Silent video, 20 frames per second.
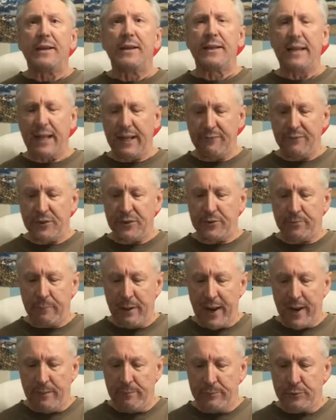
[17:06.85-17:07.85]
Davis,
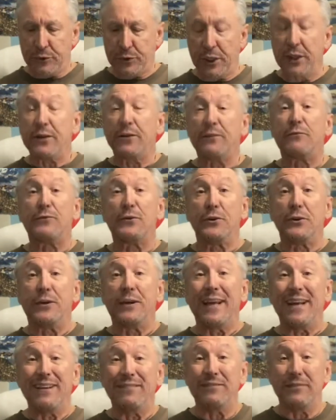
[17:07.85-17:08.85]
ma'am. Jennifer
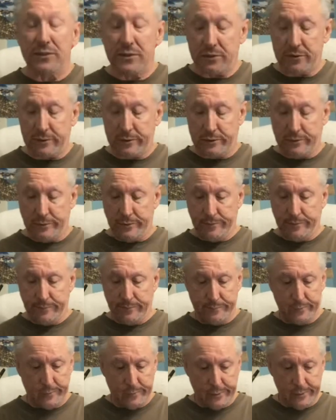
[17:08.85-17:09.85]
Davis.
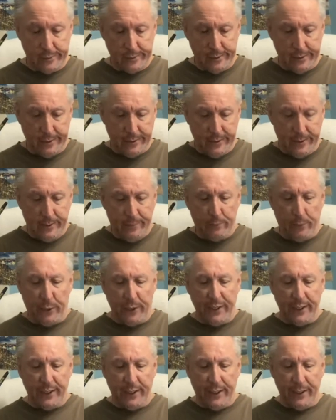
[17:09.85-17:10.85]

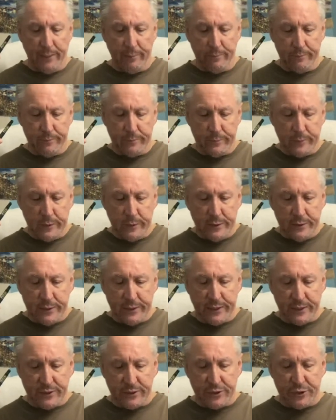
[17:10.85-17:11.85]
Pretty name.
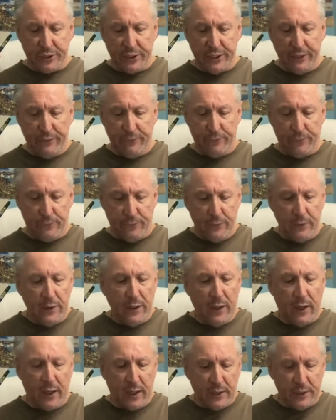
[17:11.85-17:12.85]
Tell Chief
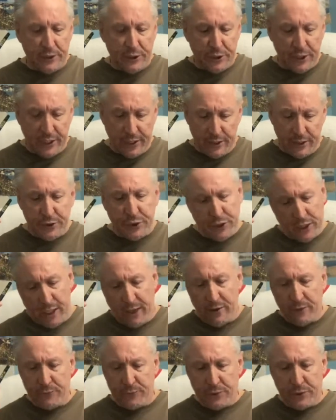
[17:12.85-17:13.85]

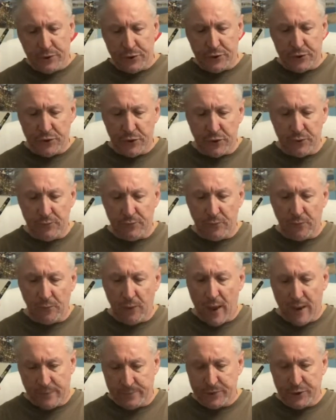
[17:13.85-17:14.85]
Chef to serve
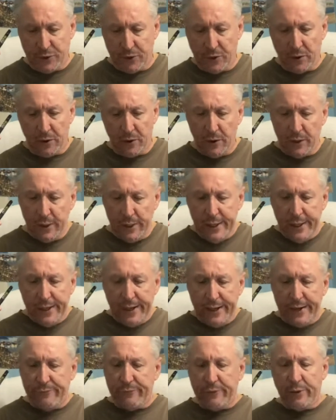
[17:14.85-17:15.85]
lobster.
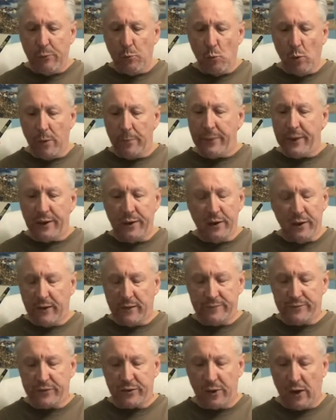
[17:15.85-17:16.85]
Every woman
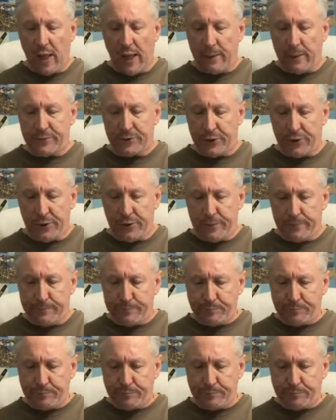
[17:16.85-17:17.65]
loves lobster.